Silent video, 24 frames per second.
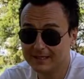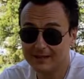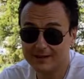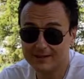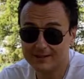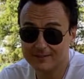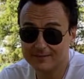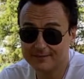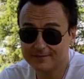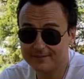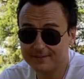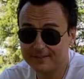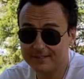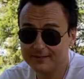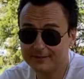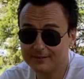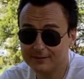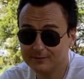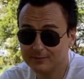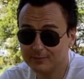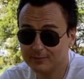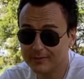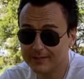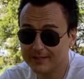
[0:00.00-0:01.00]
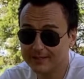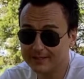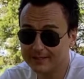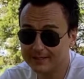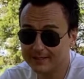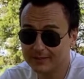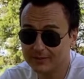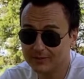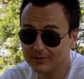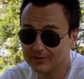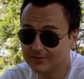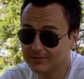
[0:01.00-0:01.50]
are failed
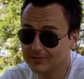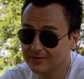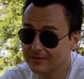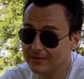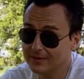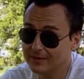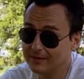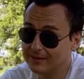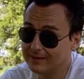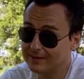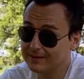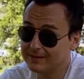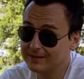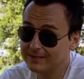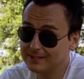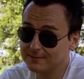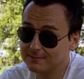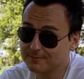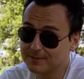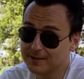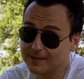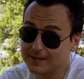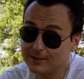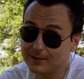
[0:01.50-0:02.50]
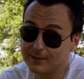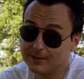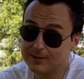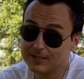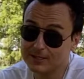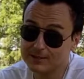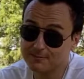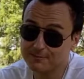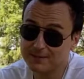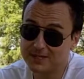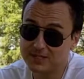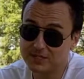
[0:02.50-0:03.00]
breakouts, and it's and
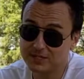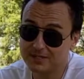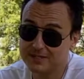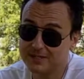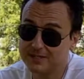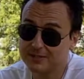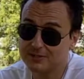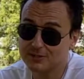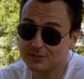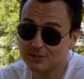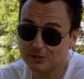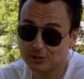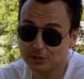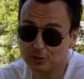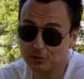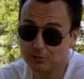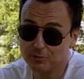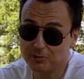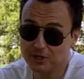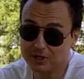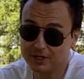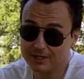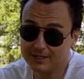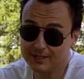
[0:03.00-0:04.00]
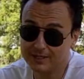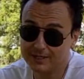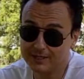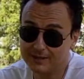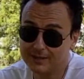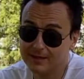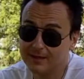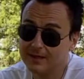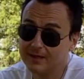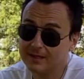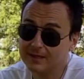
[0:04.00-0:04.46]
especially in a slow market